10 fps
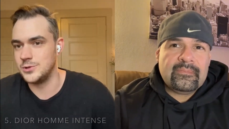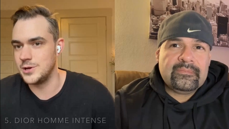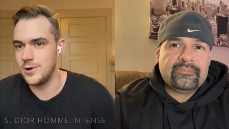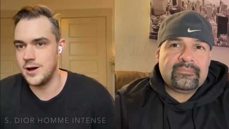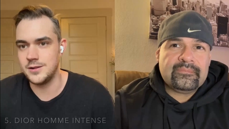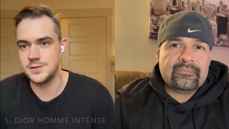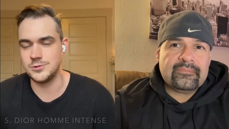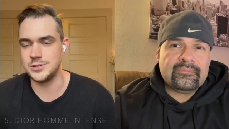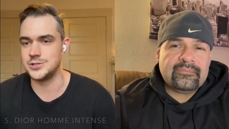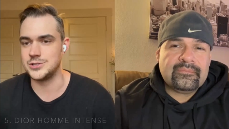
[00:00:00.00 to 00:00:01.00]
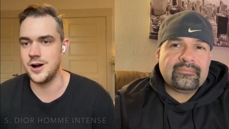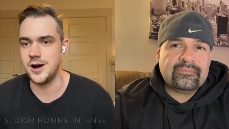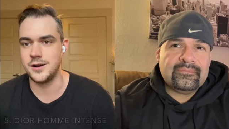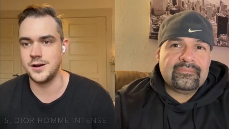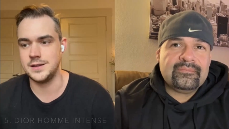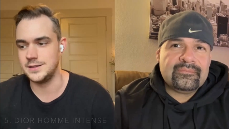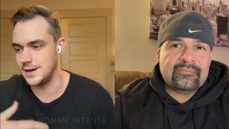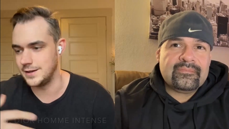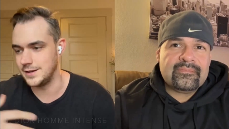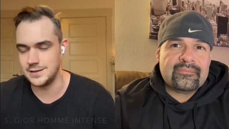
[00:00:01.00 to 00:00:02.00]
Speaker 1: performs really well. It's really
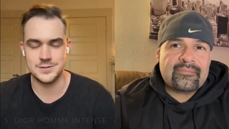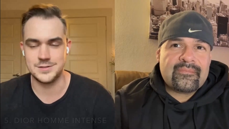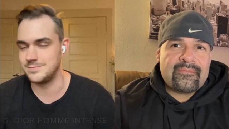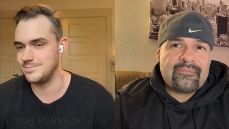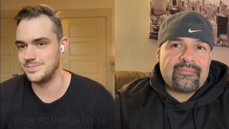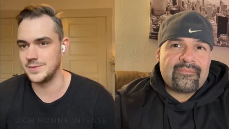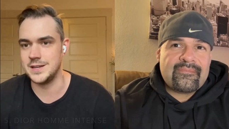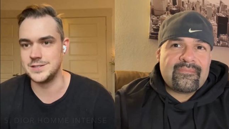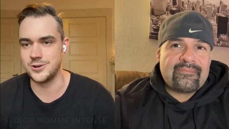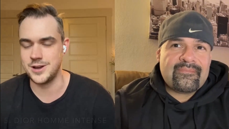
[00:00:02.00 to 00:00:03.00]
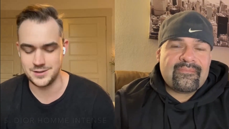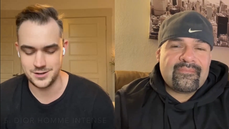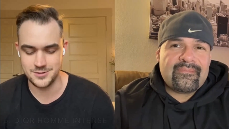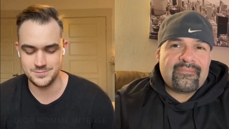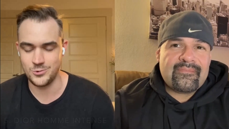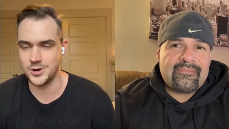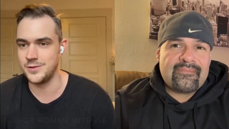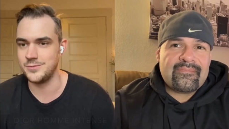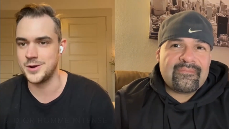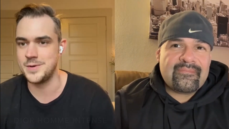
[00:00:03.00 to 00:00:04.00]
strong. It's just, it's great. You know,
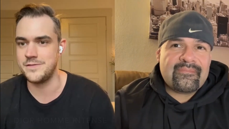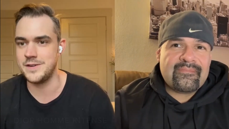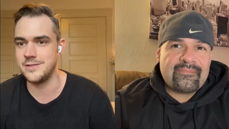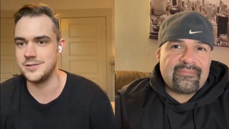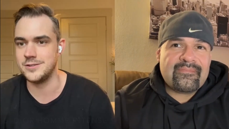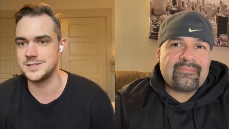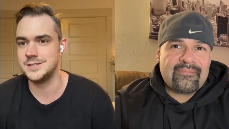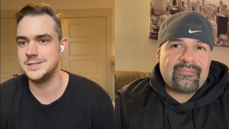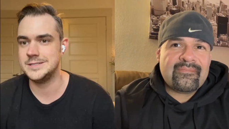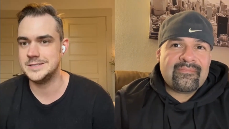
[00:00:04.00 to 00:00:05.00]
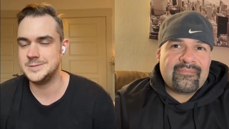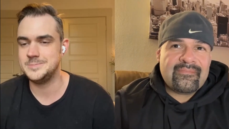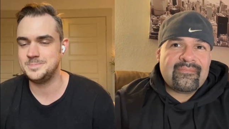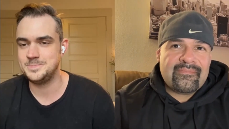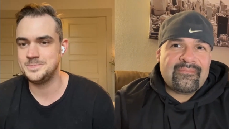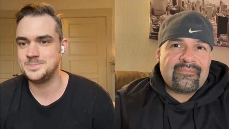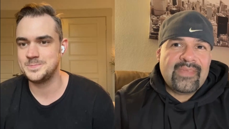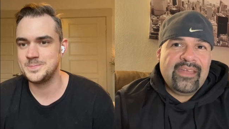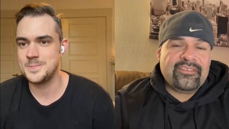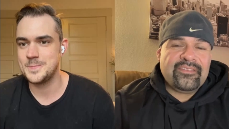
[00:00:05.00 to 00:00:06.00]
one of the one of my favorites.
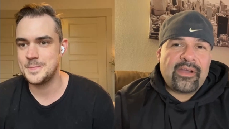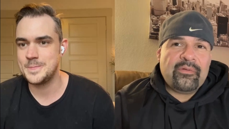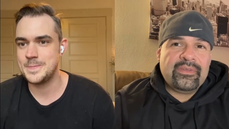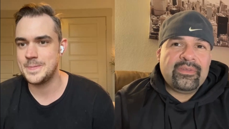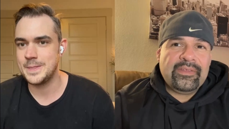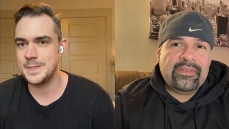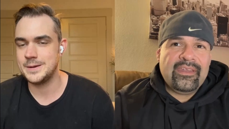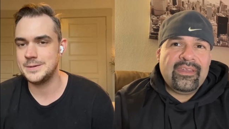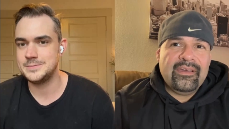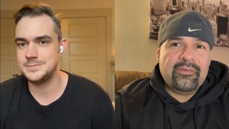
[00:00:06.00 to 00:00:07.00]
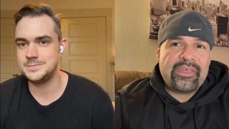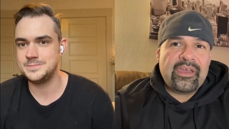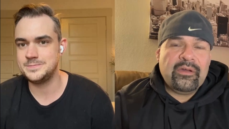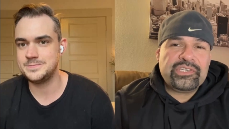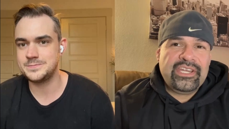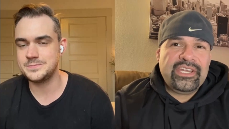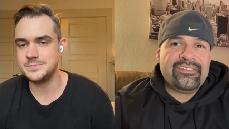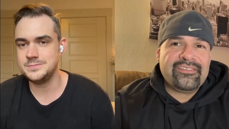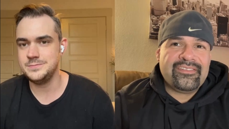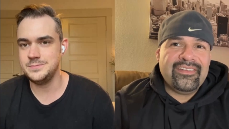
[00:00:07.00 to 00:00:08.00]
Speaker 2: Yeah, it's a great one. Definitely uh, one of the O
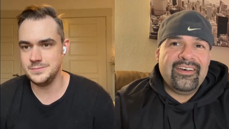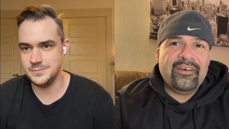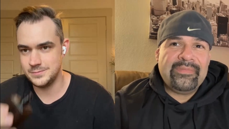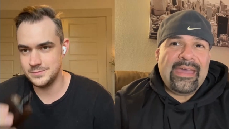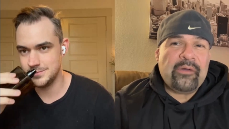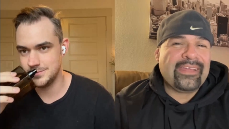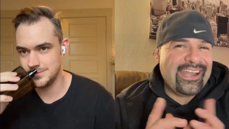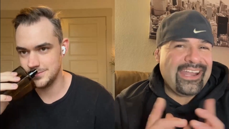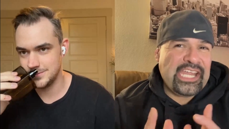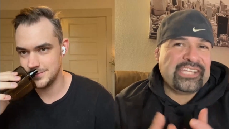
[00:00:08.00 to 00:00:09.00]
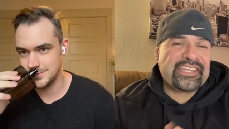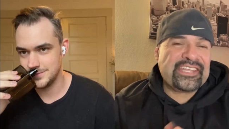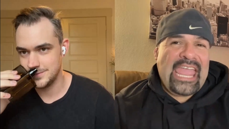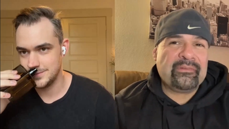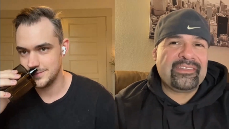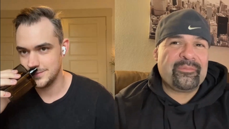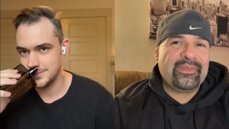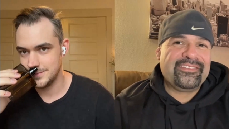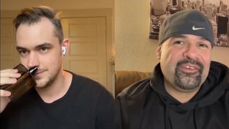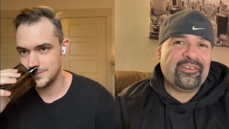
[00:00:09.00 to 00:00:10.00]
Gs. Um, that one kind of changed the game a little
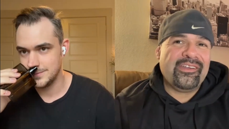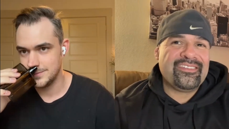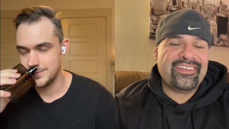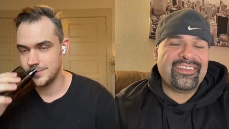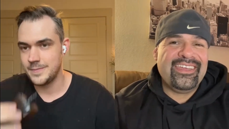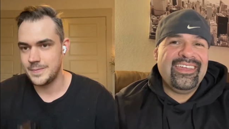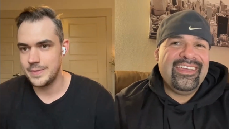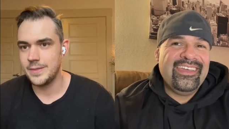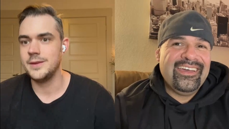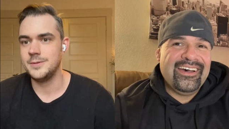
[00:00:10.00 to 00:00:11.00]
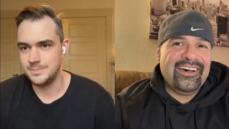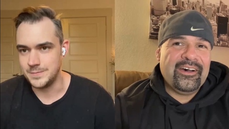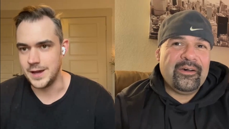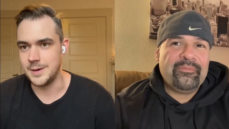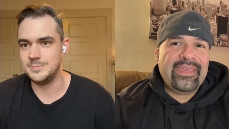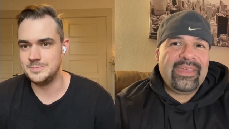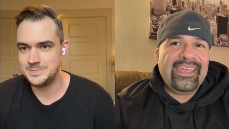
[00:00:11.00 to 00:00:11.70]
bit too, honestly. Um,